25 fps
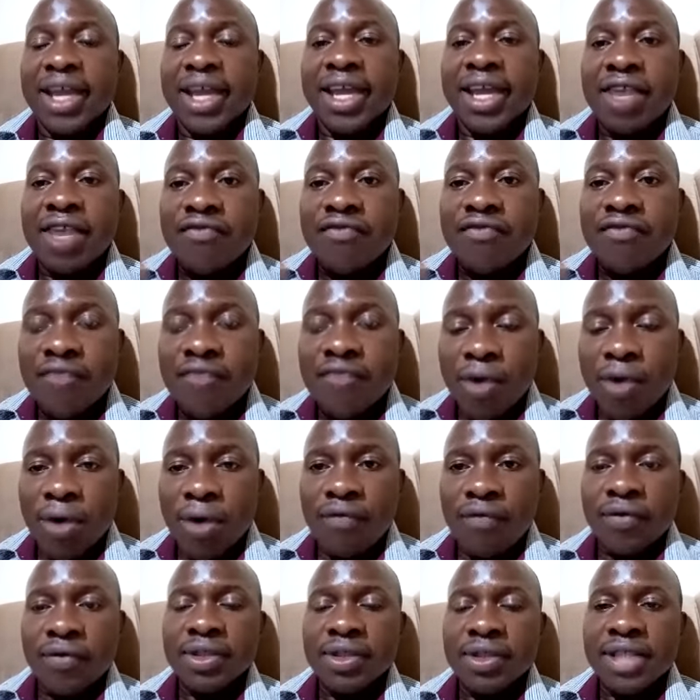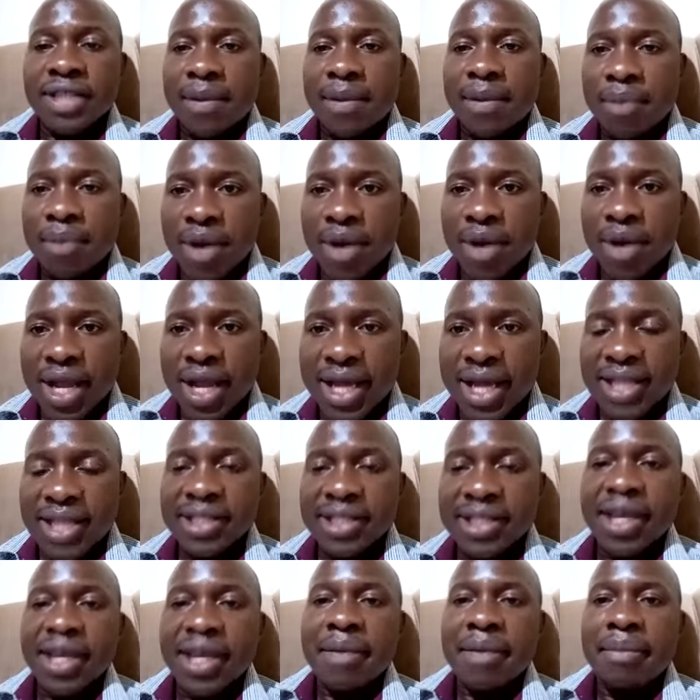Involve somebody
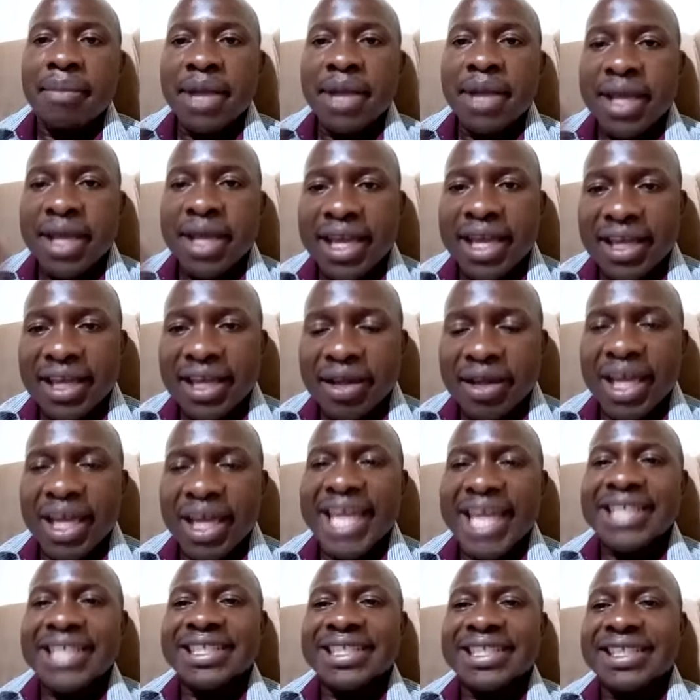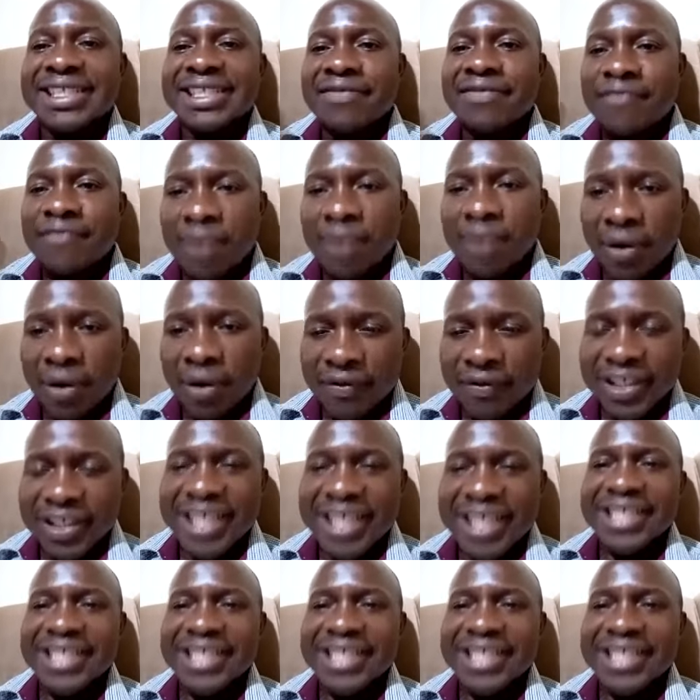else, get involved,